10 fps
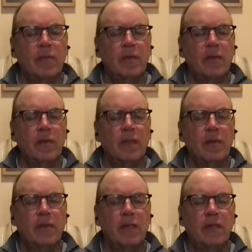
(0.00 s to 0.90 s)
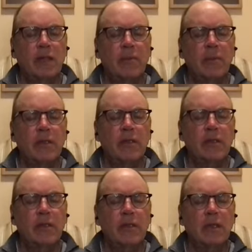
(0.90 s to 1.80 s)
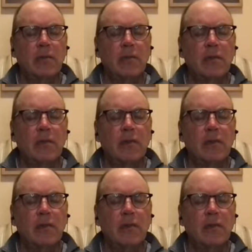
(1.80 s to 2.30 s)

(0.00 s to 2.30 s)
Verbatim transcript: a kind of acceptance that comes,